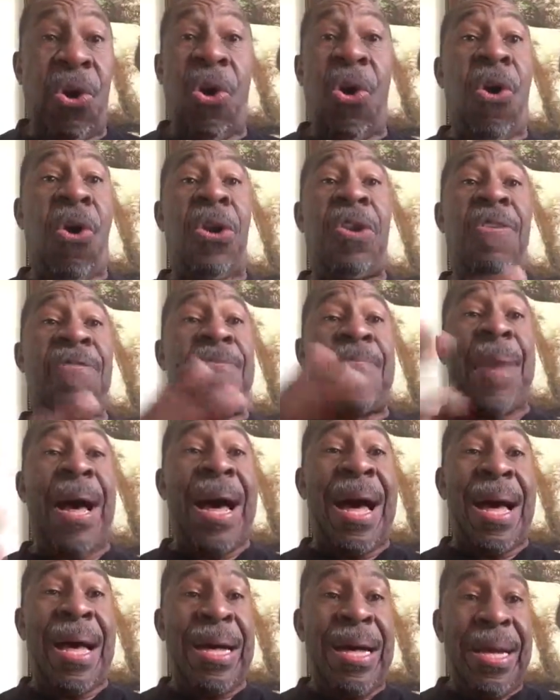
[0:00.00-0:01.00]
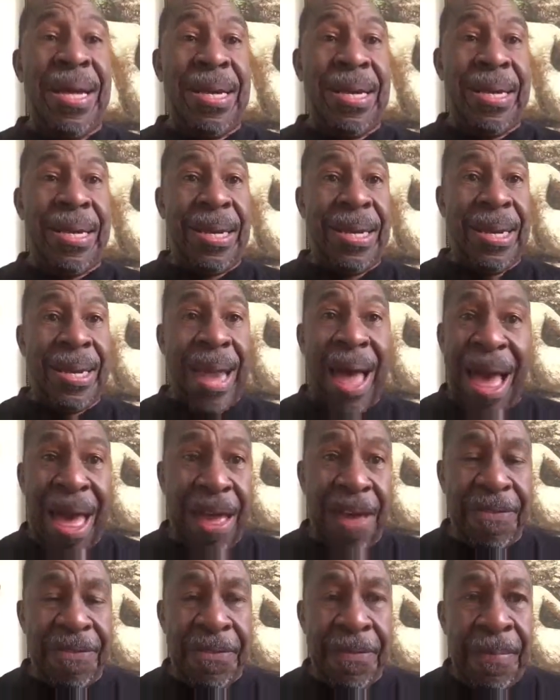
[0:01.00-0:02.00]
all of my
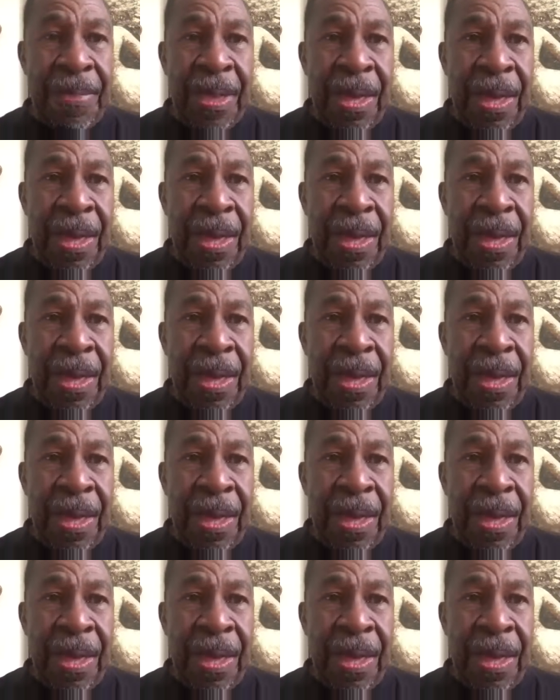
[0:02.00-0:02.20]
life.